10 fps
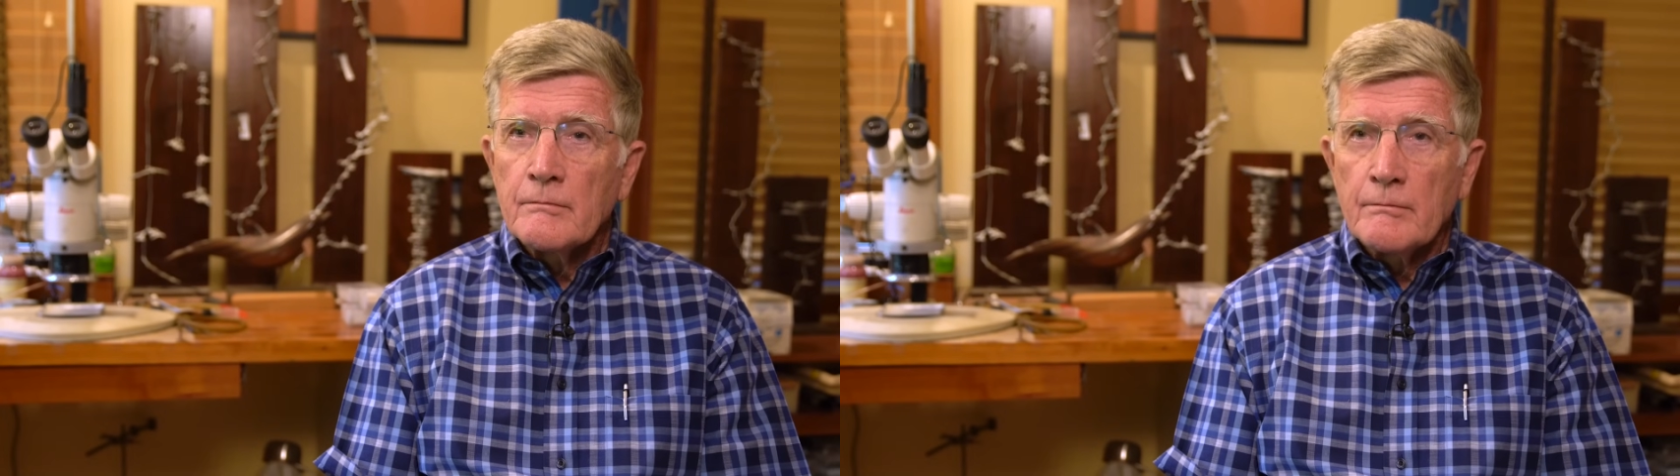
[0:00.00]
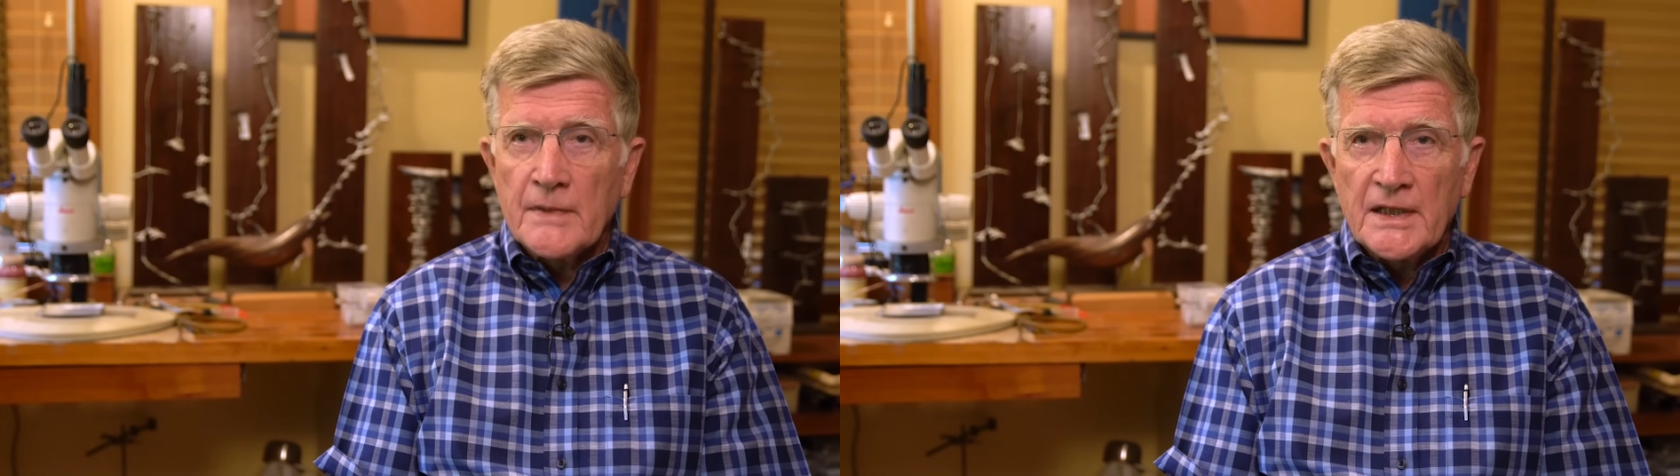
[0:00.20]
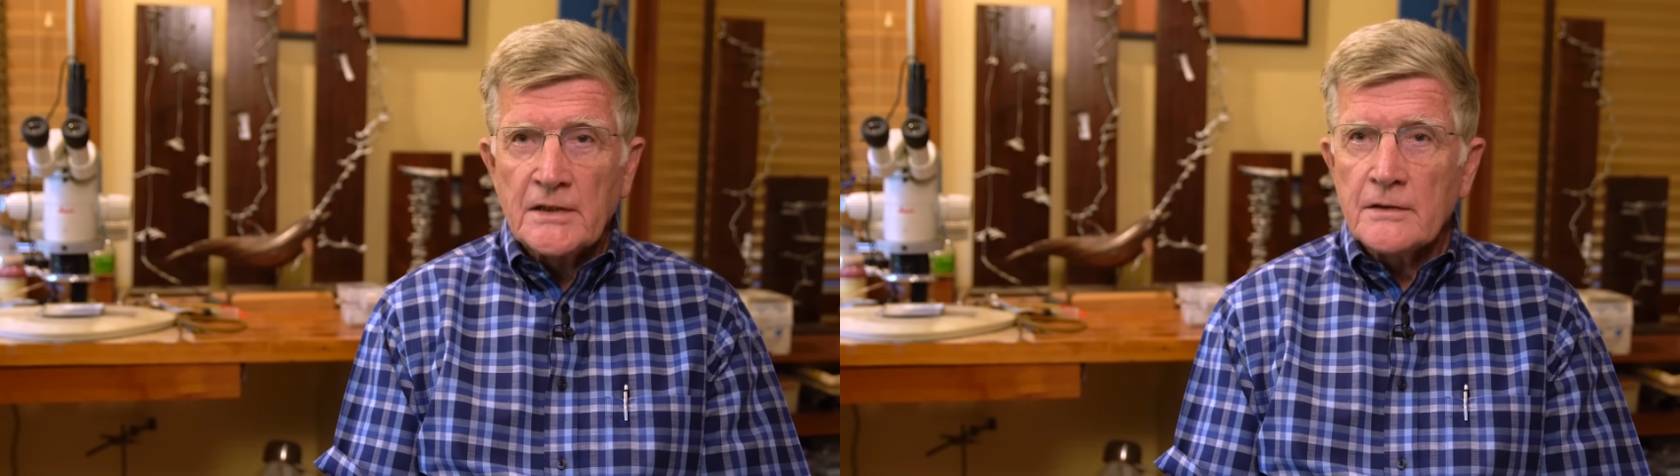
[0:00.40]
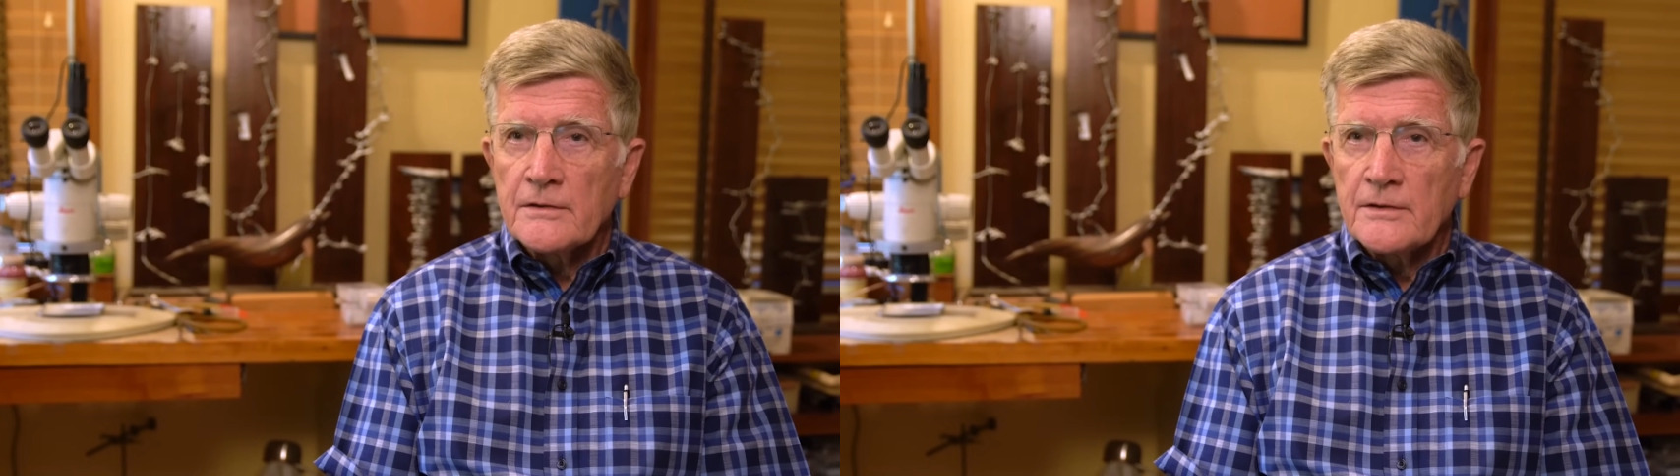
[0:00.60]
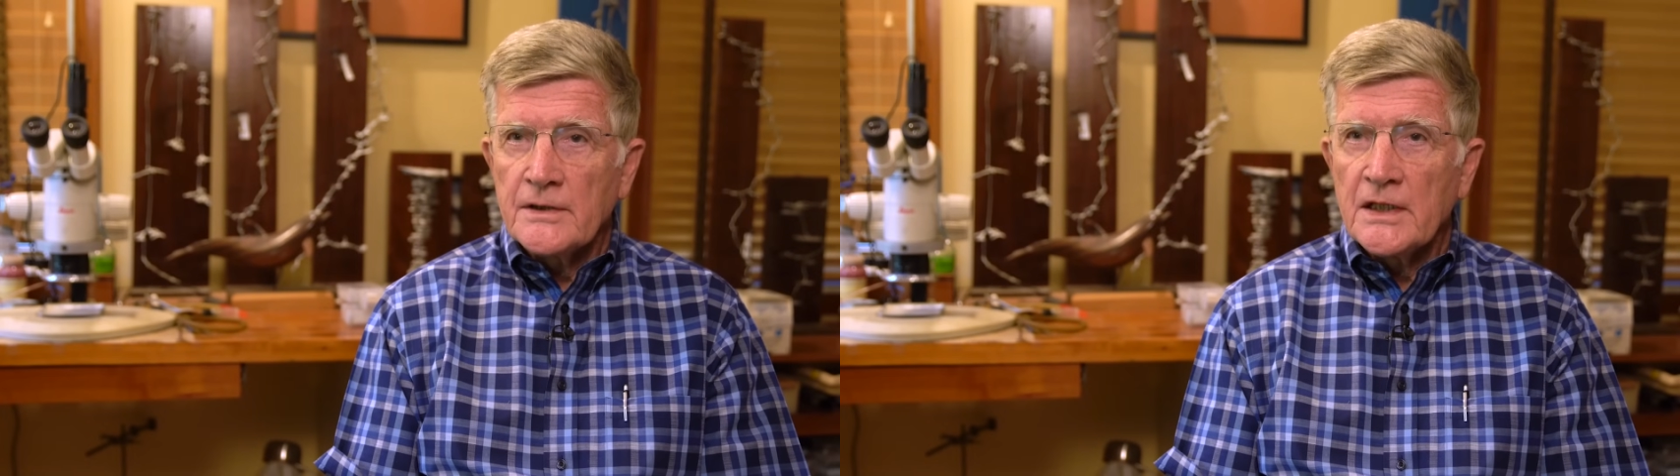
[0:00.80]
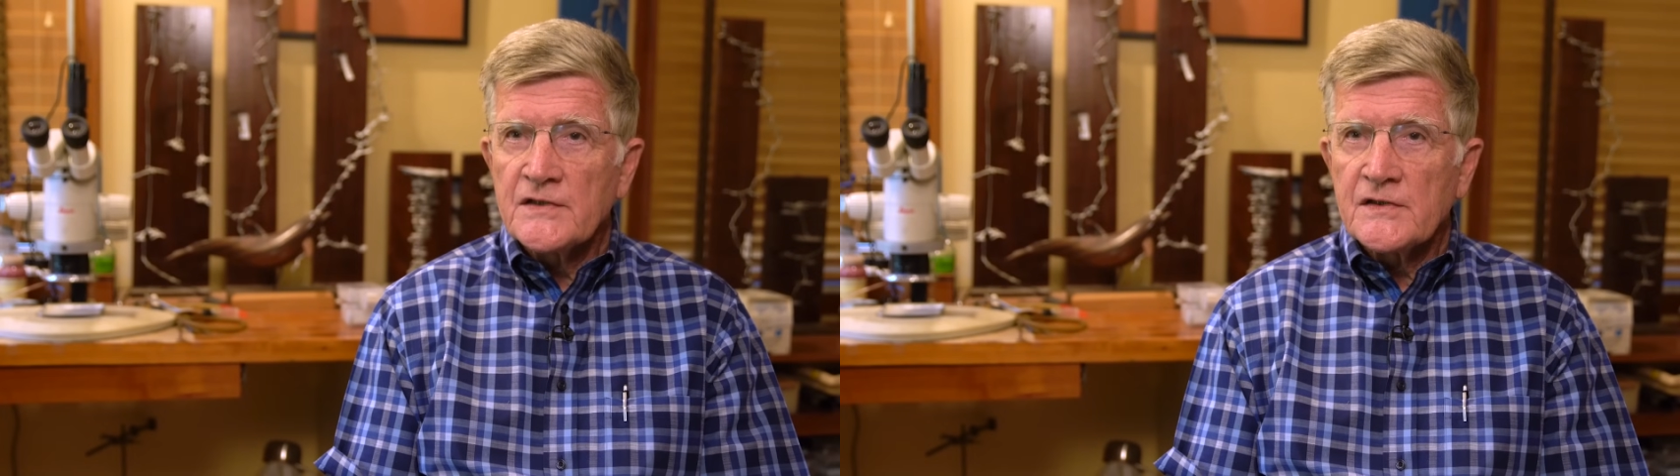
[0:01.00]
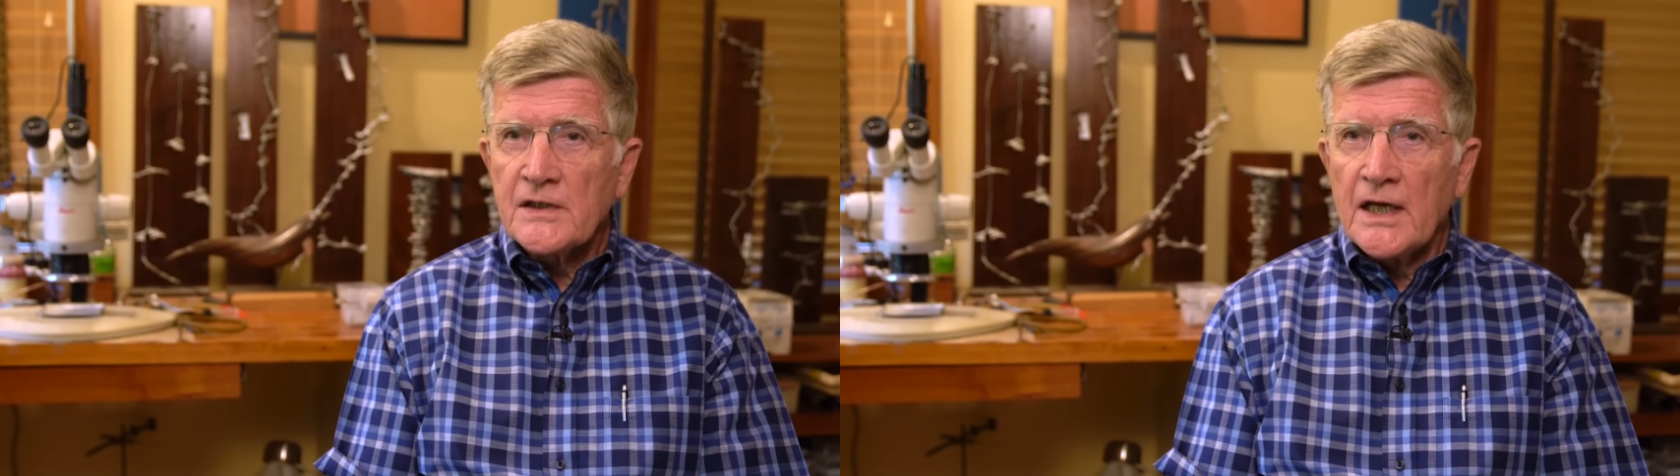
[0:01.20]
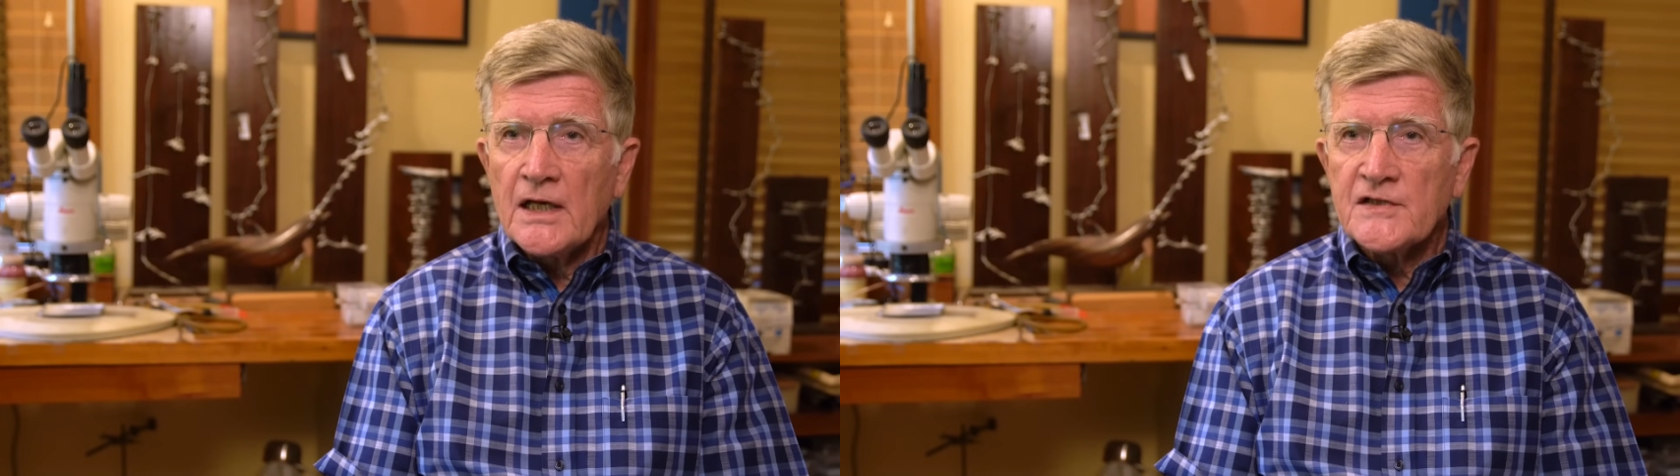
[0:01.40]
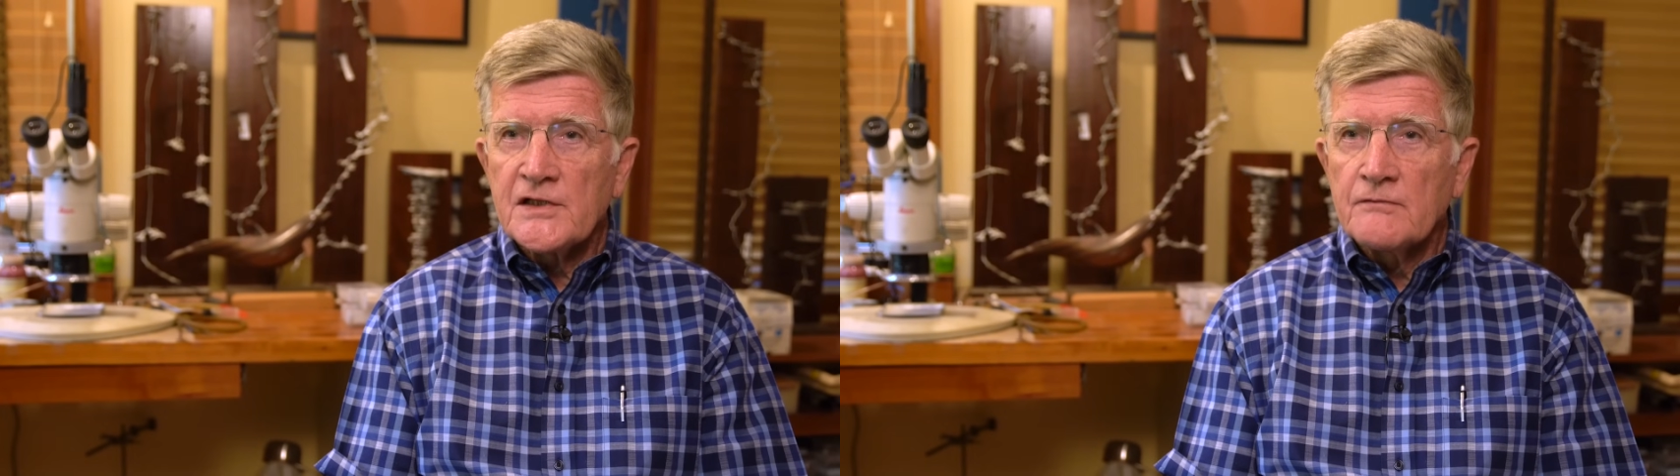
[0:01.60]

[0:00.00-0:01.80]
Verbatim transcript: made a nest cast